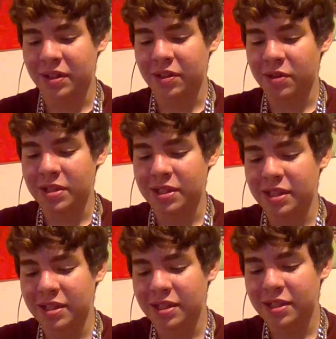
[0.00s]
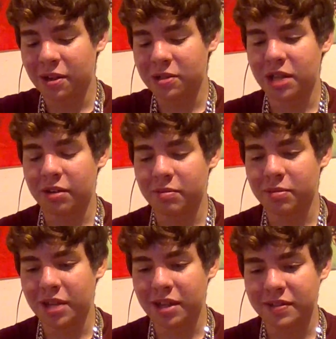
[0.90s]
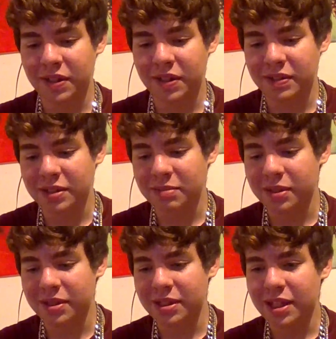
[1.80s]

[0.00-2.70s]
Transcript: no reason called Child Protective Services, but